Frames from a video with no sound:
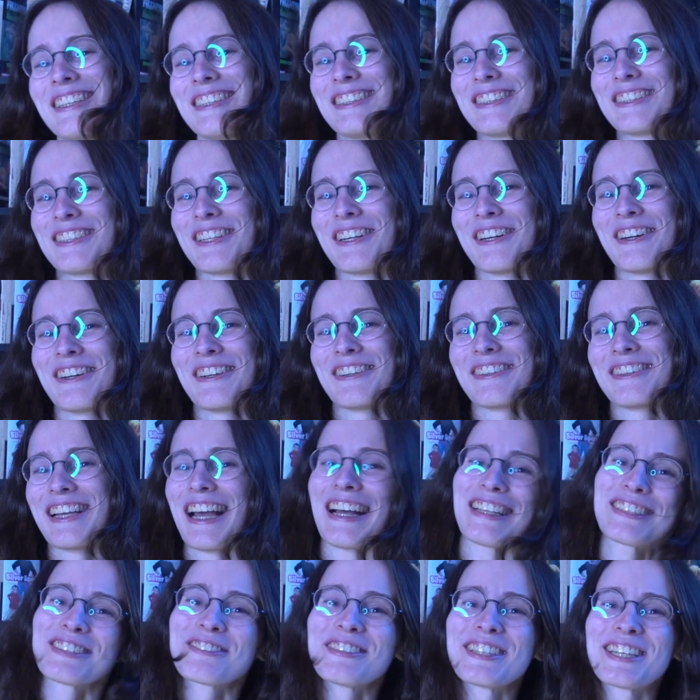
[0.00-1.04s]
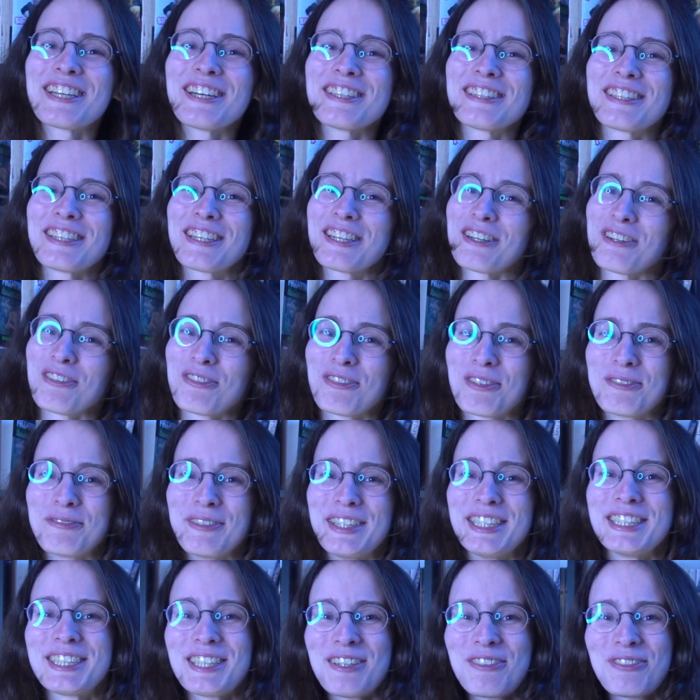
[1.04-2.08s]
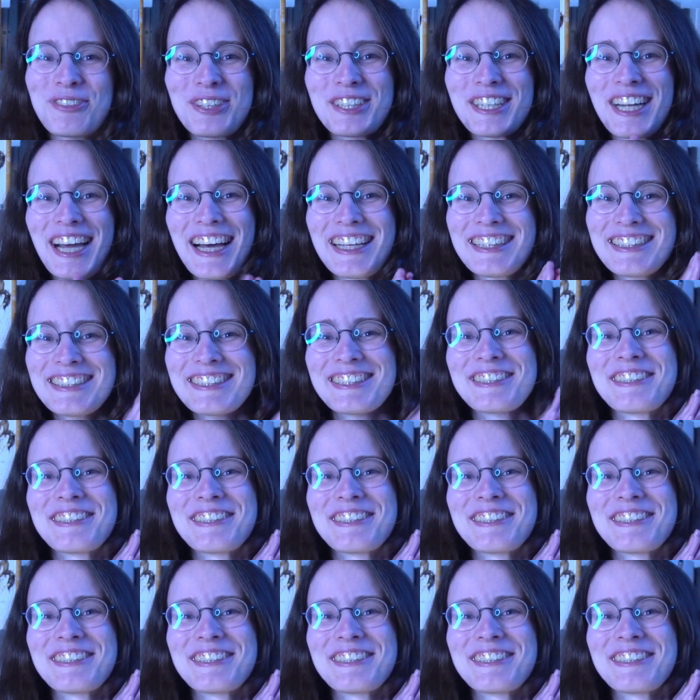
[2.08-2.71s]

So yes, we got the confirmation for that.